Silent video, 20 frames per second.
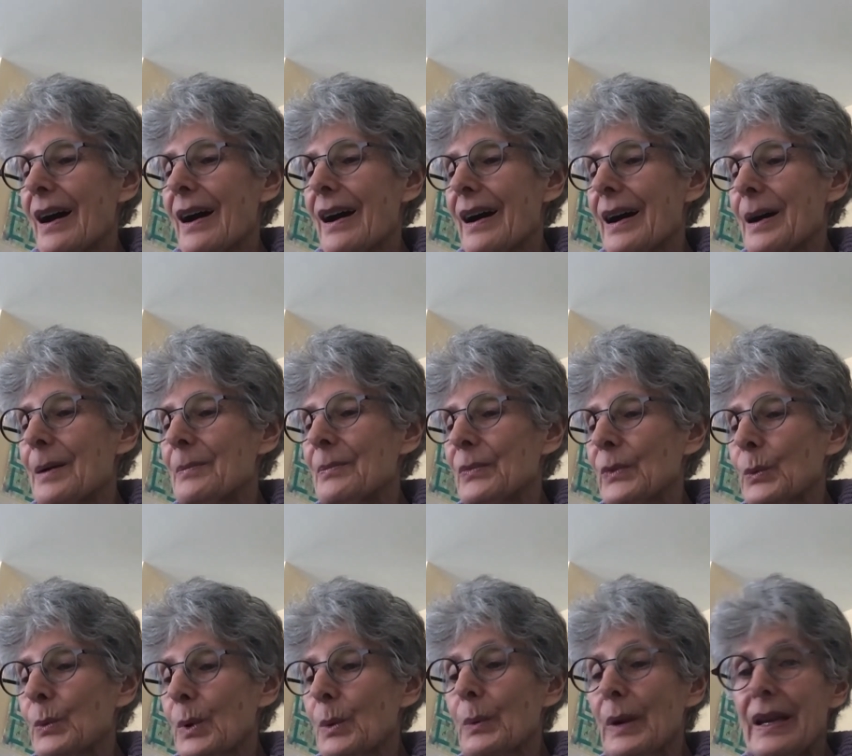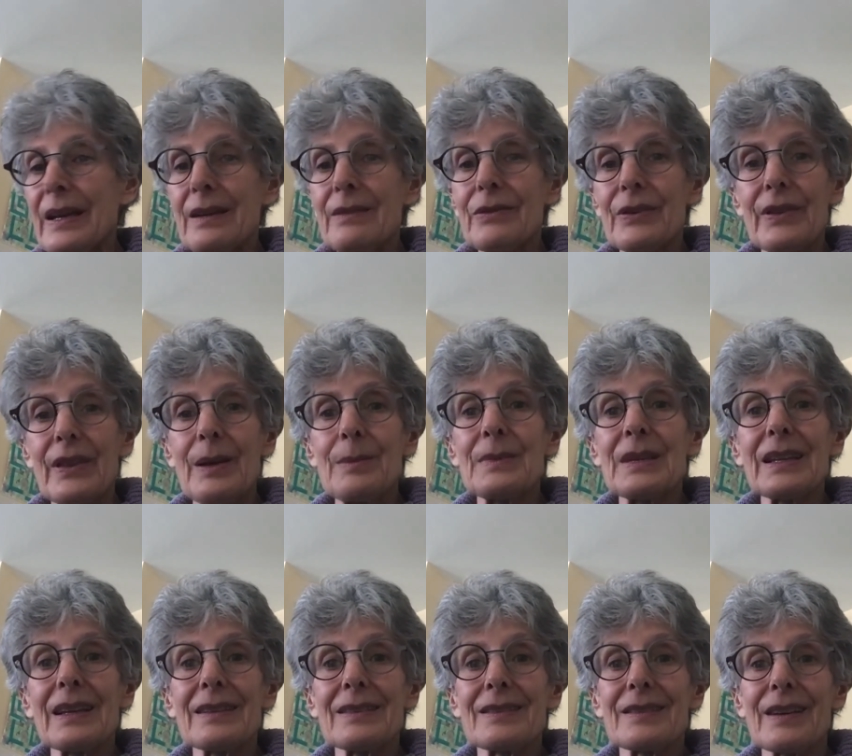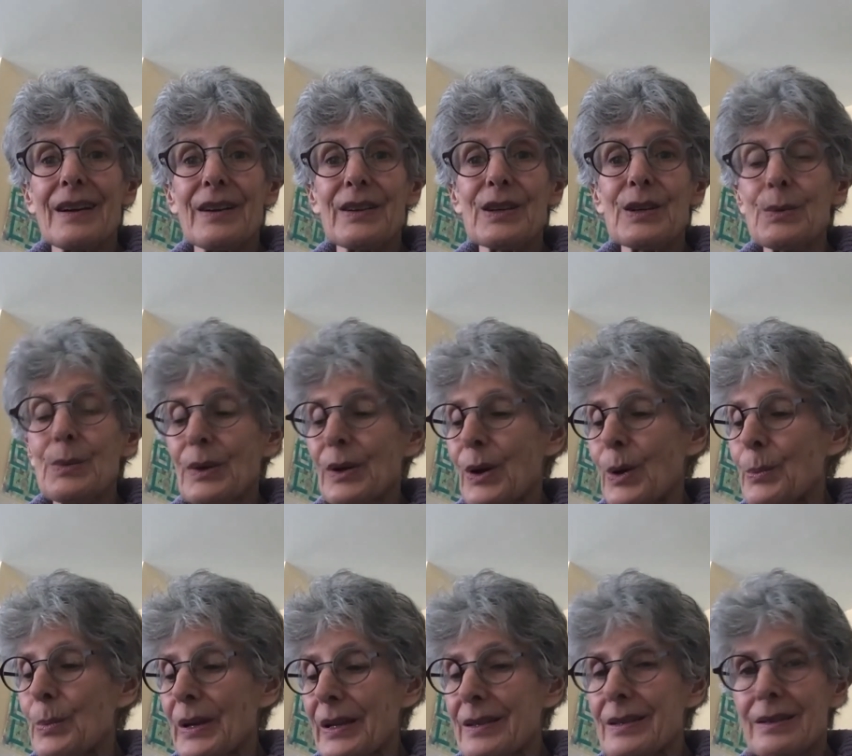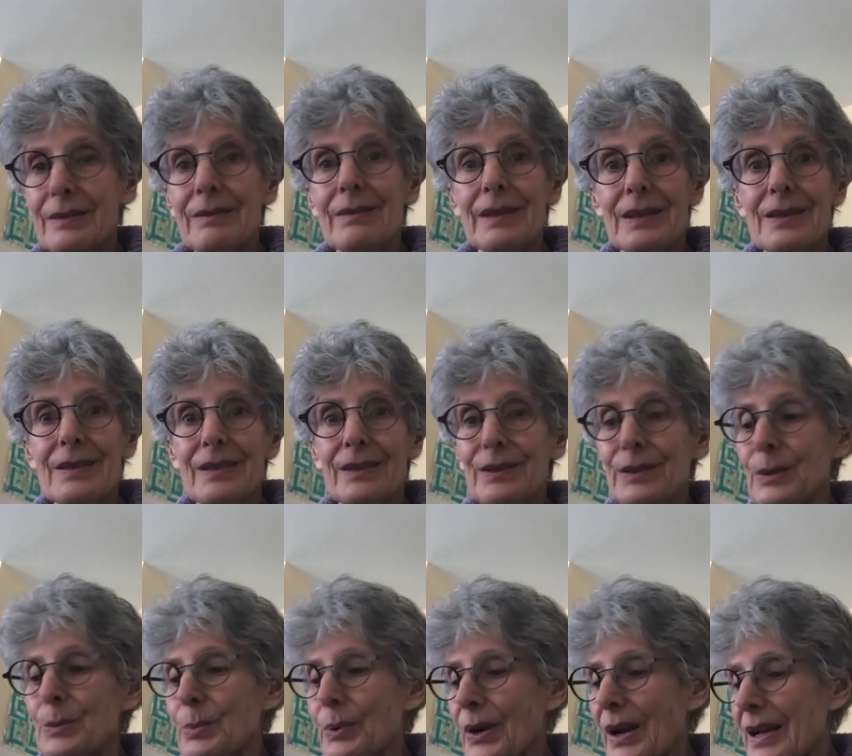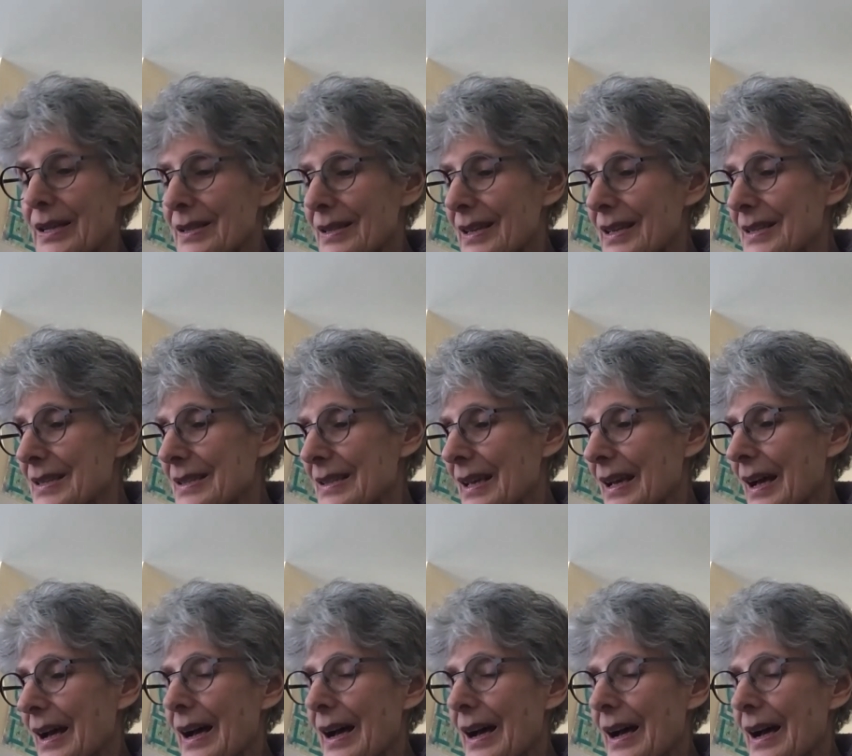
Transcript: Um, we're waiting for them to get started. We're hoping to, its a good process.